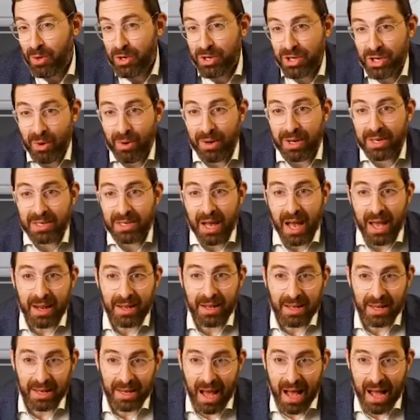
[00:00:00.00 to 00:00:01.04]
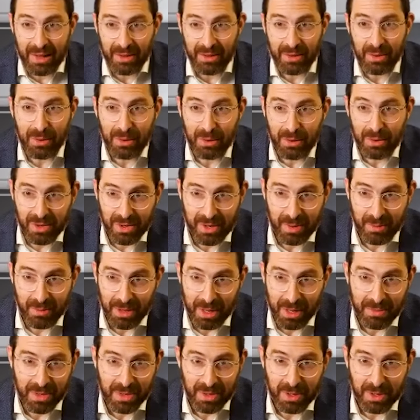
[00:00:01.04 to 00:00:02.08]
We're so excited to not do
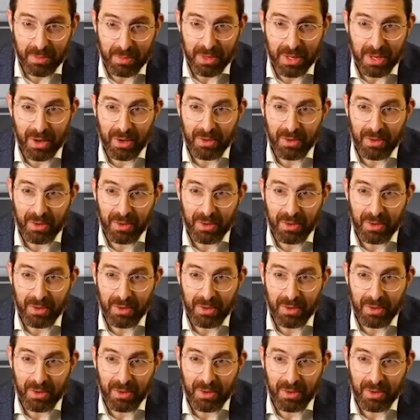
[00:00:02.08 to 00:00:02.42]
sometimes to be.